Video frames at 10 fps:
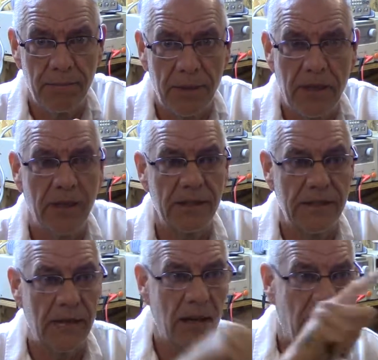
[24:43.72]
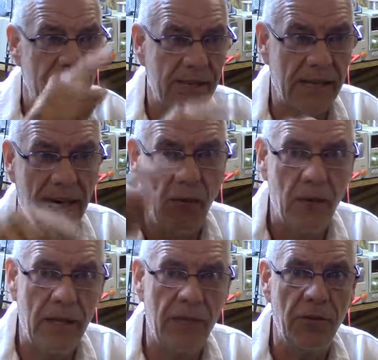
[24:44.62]
Because that sine
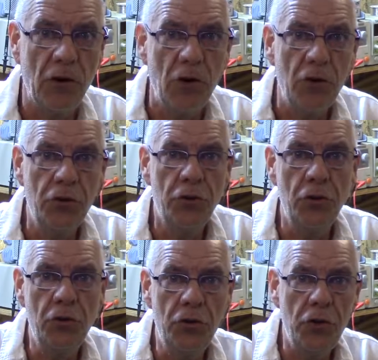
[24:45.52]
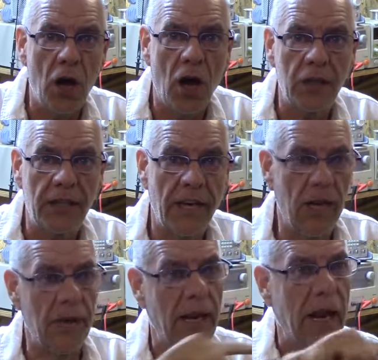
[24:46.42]
wave do not carry.